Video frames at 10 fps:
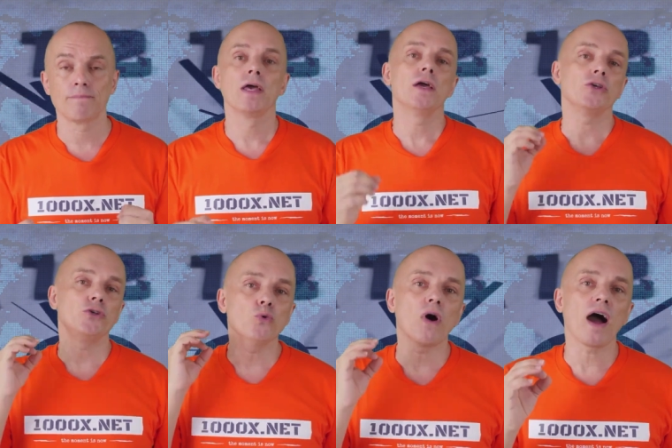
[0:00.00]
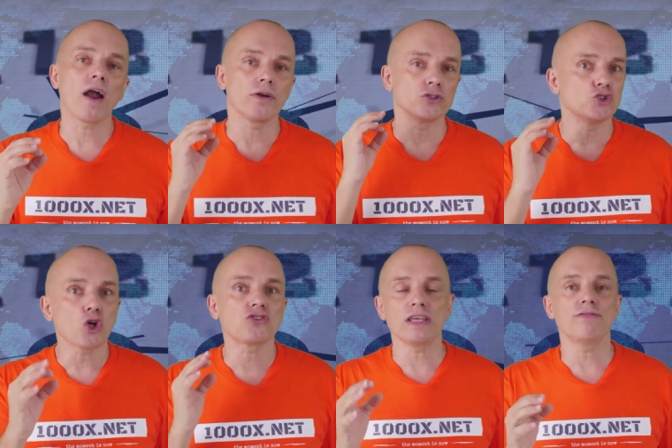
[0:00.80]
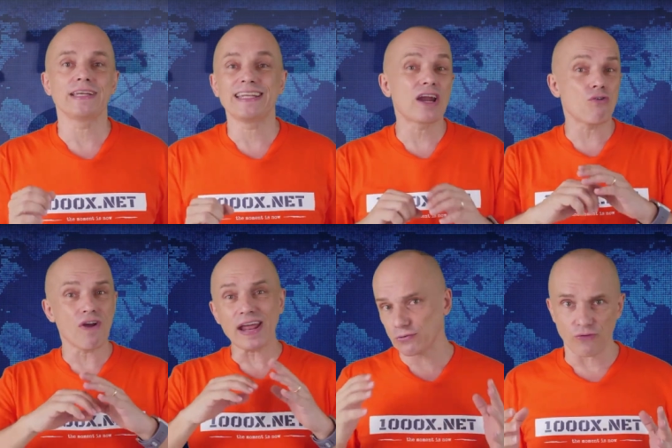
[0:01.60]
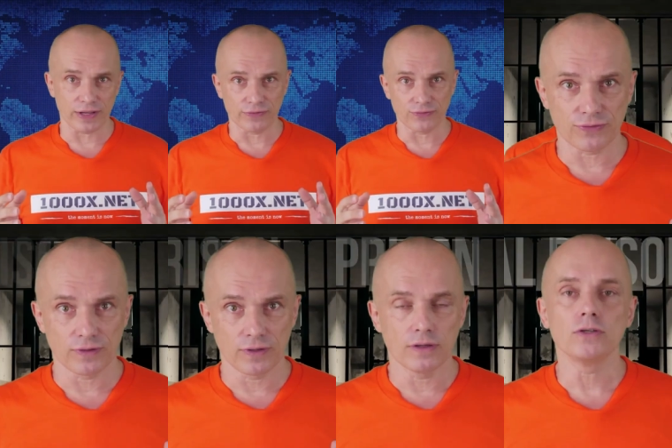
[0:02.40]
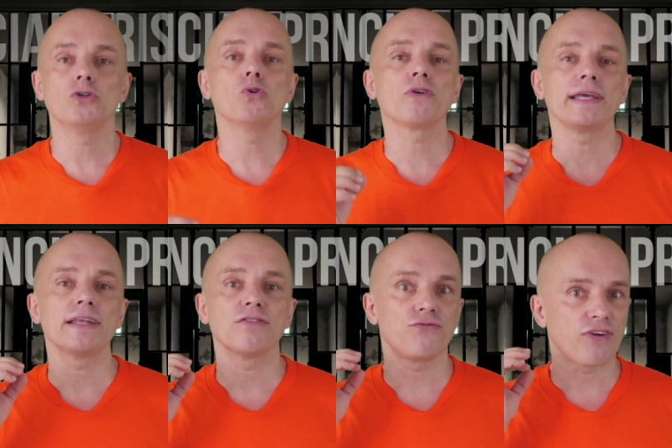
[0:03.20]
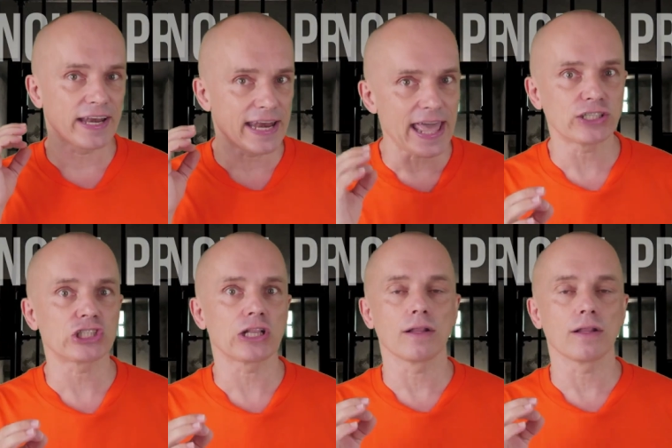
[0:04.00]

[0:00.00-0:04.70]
You are not even in a rat race, you're in a financial